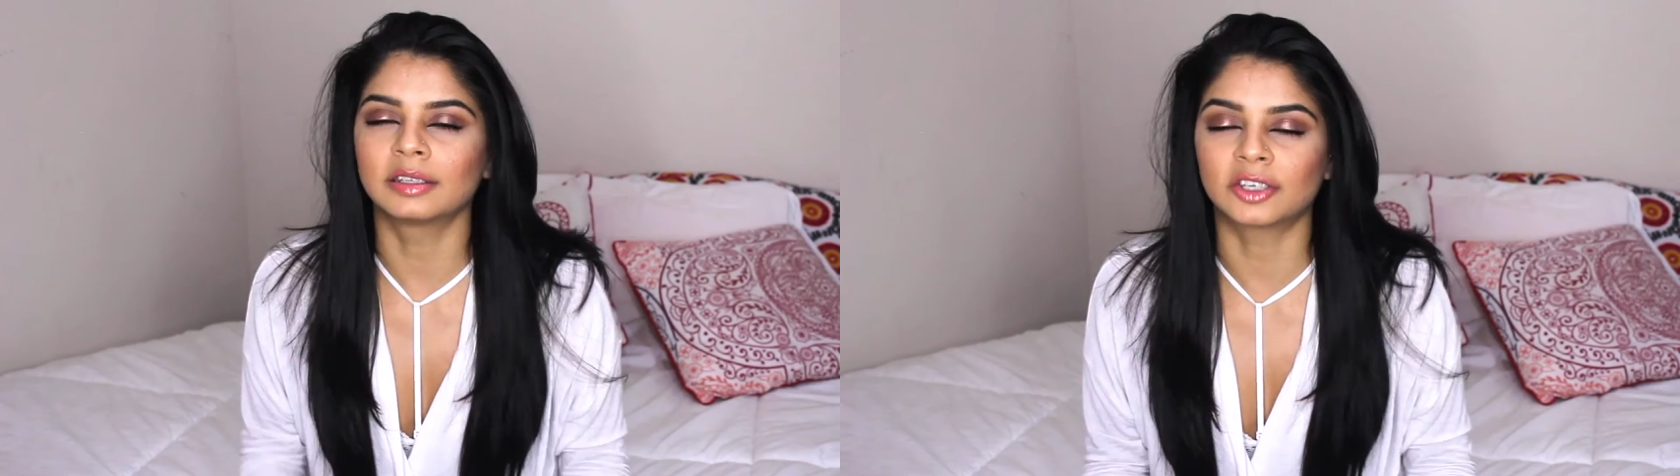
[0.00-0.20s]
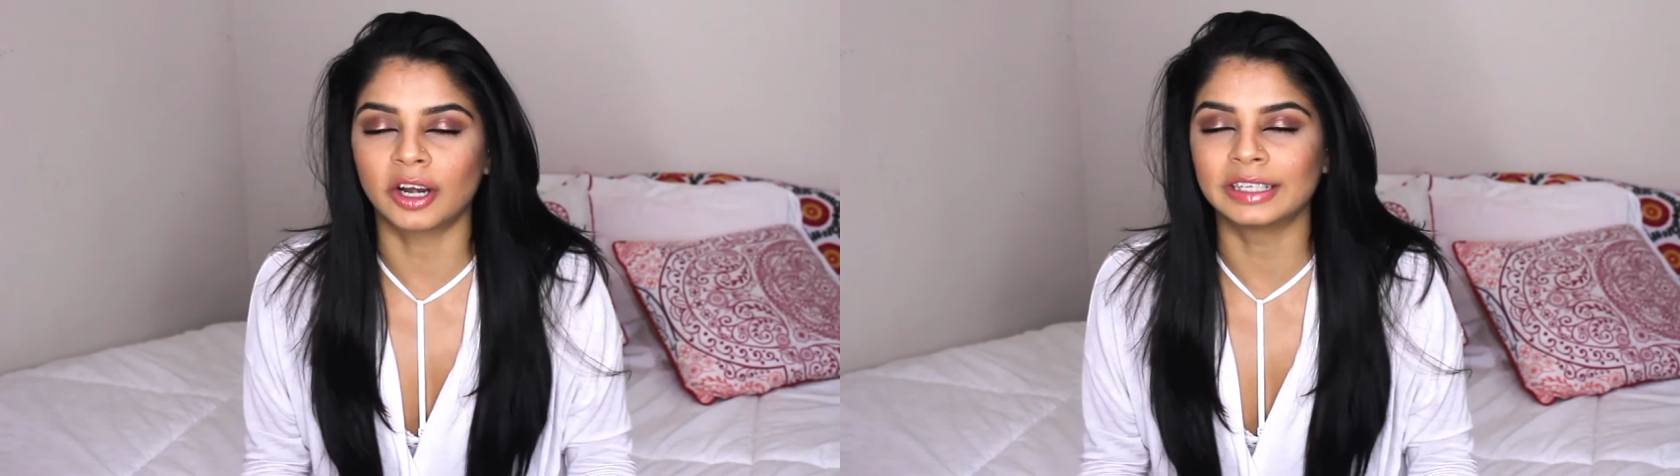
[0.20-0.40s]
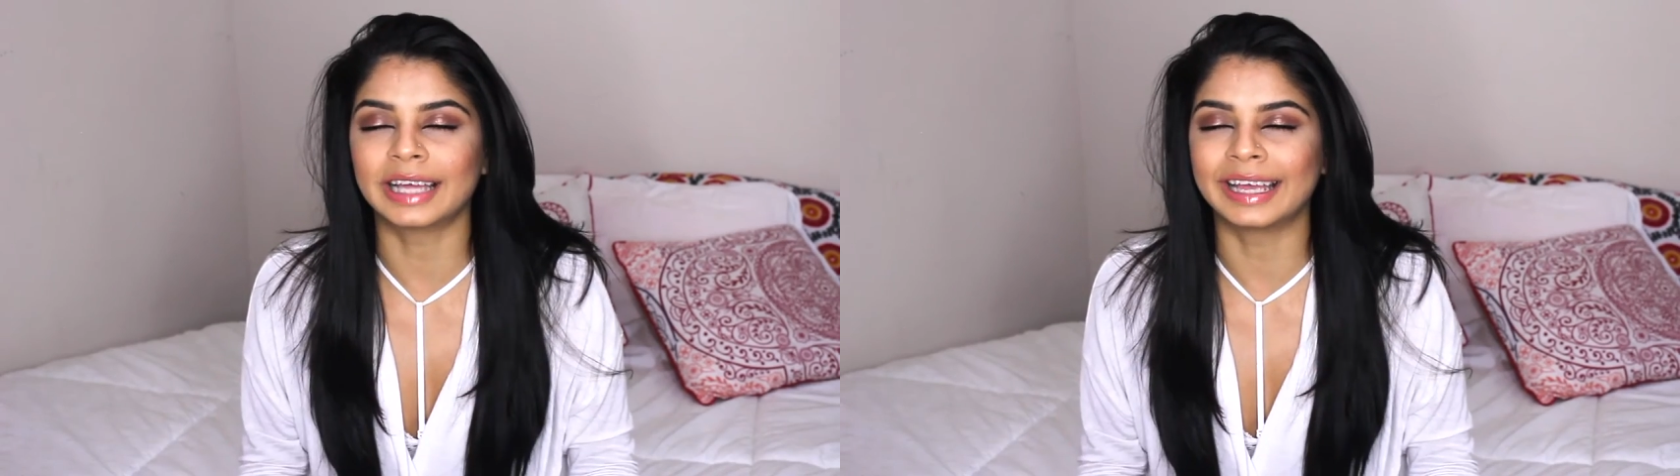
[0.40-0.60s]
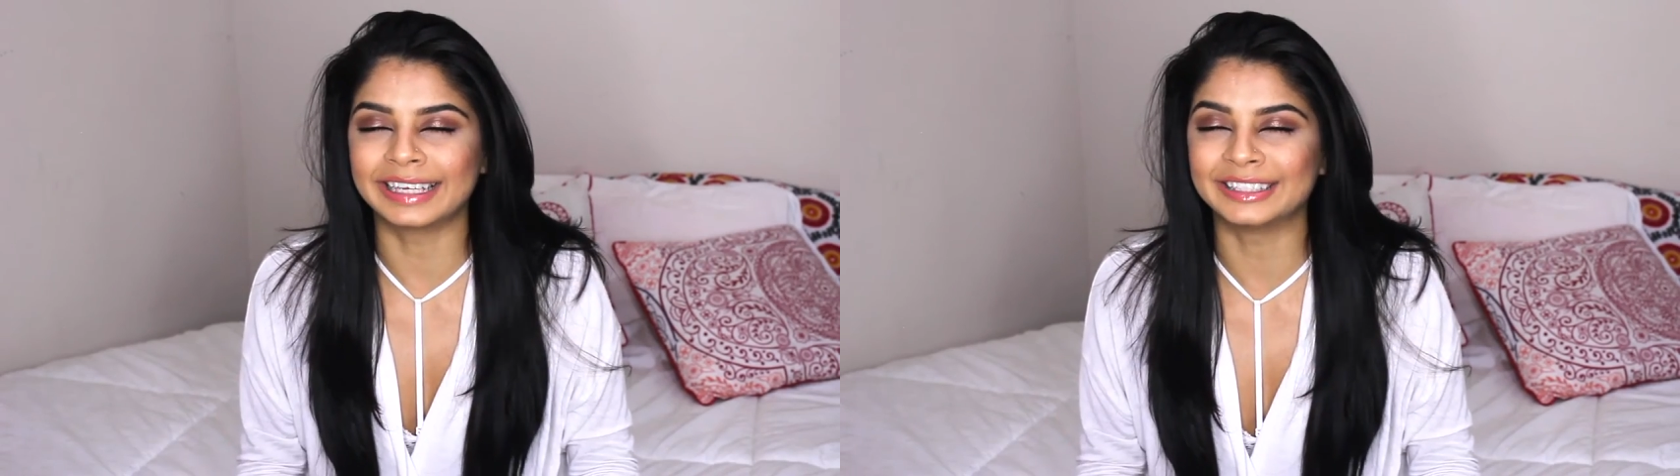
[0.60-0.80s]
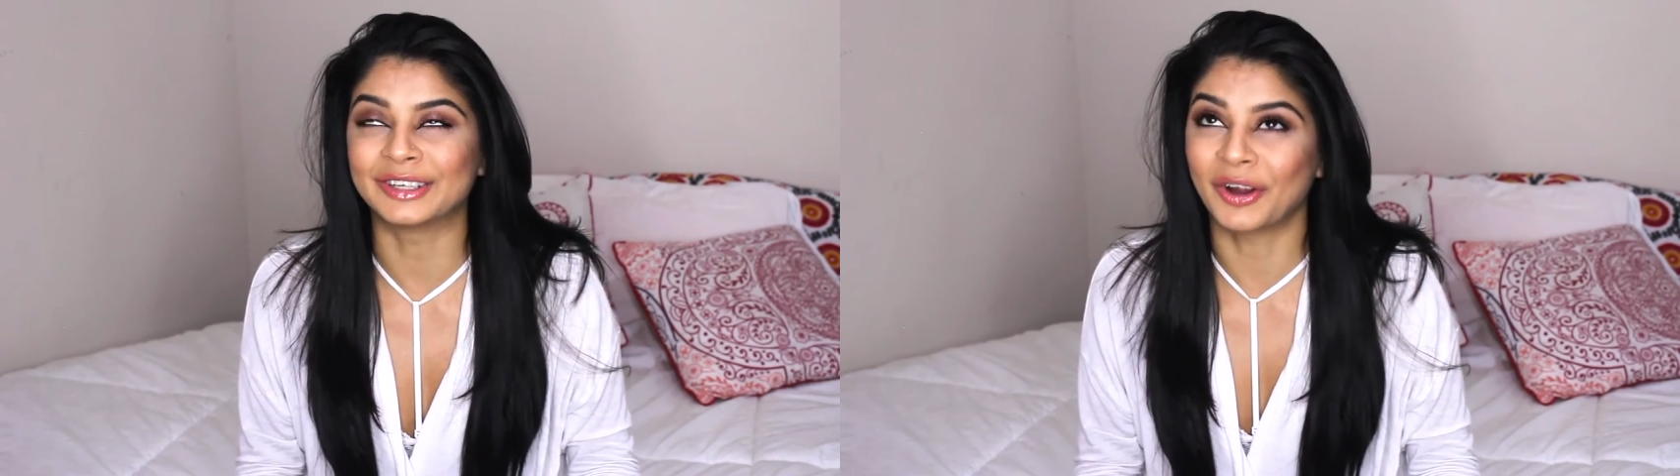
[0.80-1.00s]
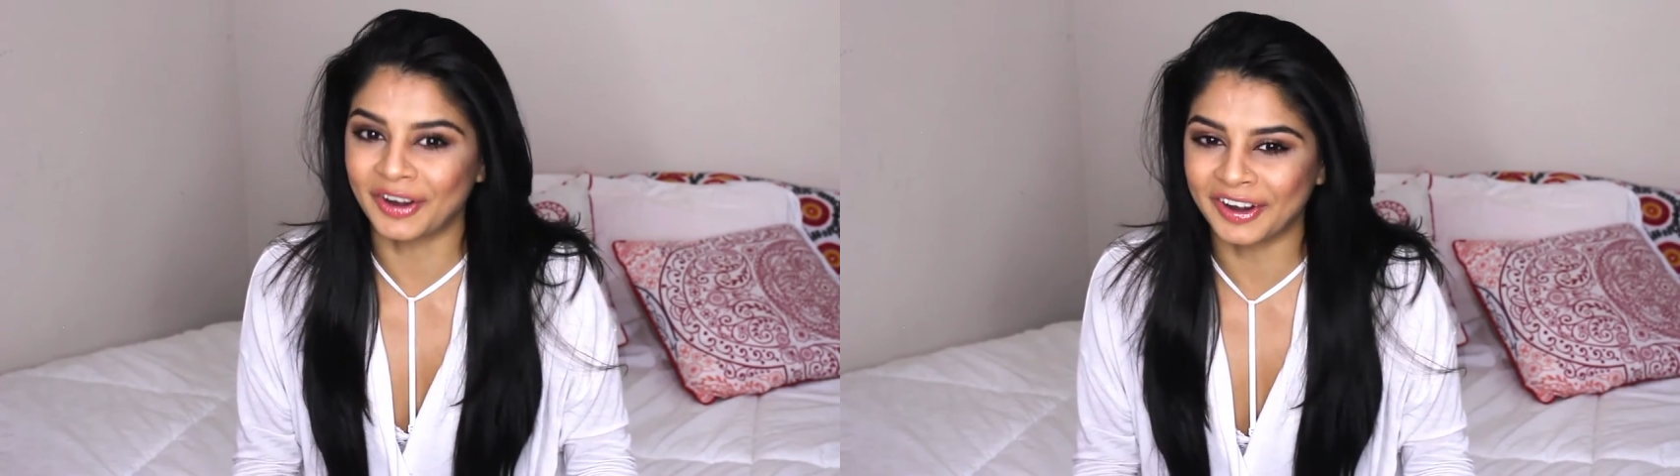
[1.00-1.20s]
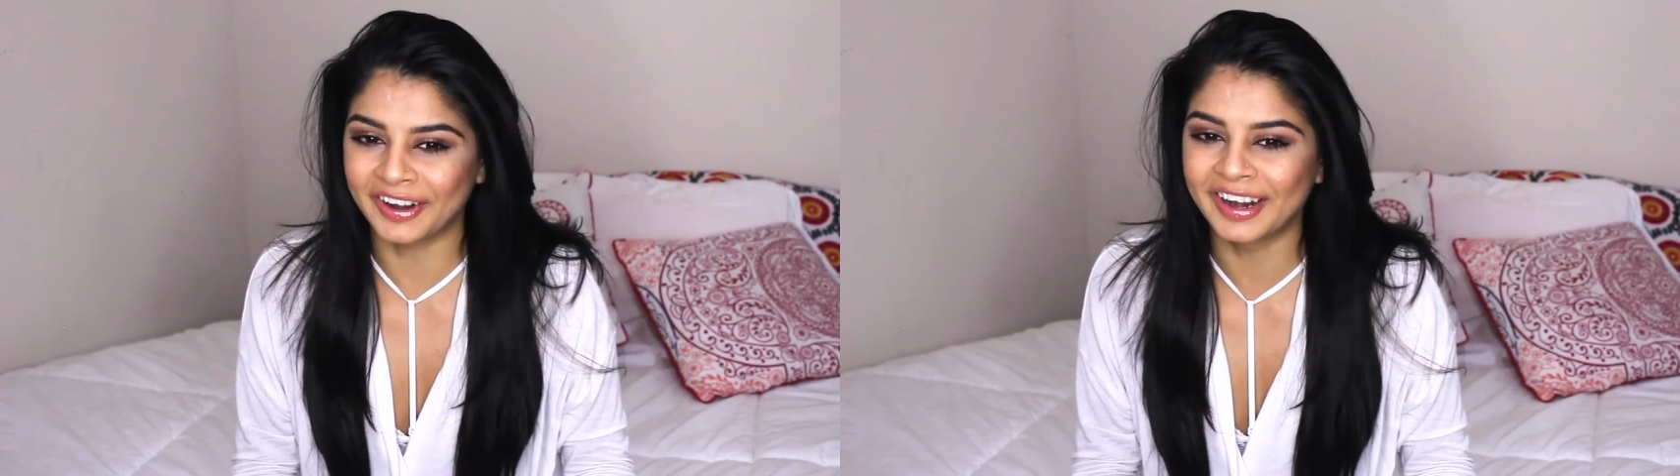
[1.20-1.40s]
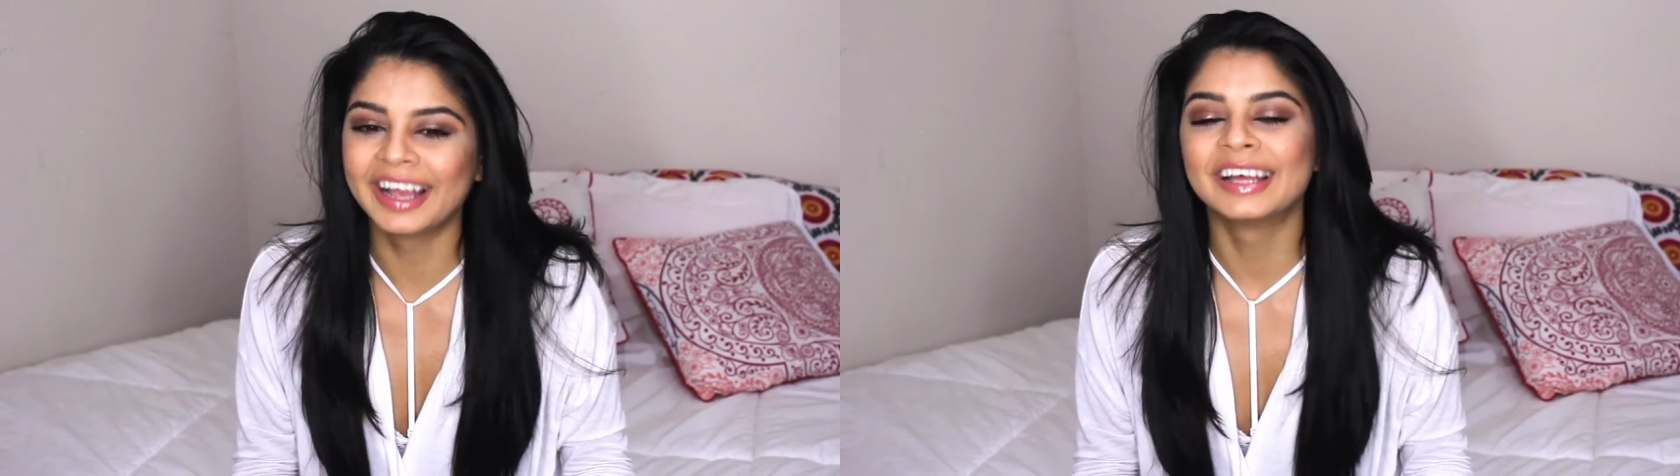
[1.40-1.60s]
i started dyeing it
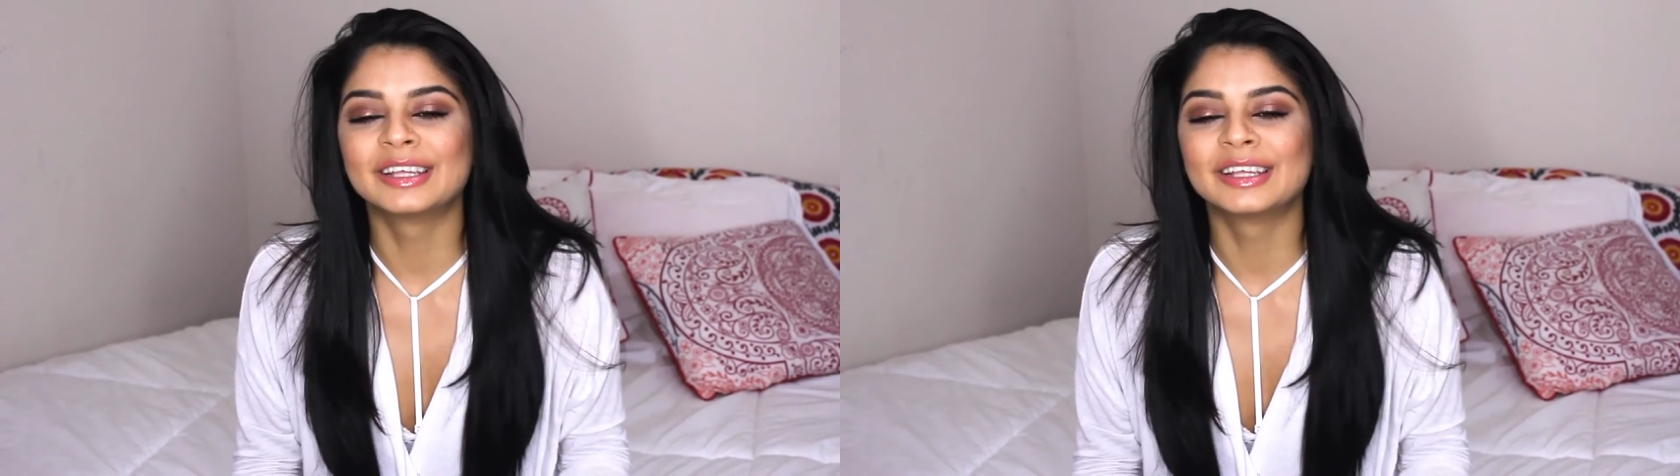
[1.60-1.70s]
darker